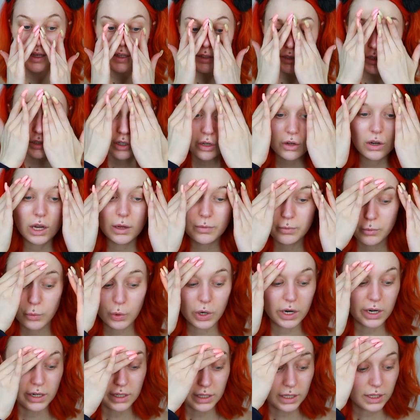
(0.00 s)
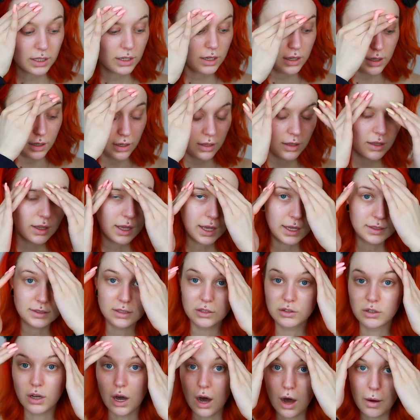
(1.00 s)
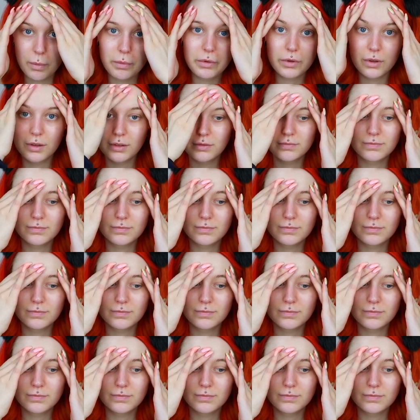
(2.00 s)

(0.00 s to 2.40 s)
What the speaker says: So I'm wearing it as a top.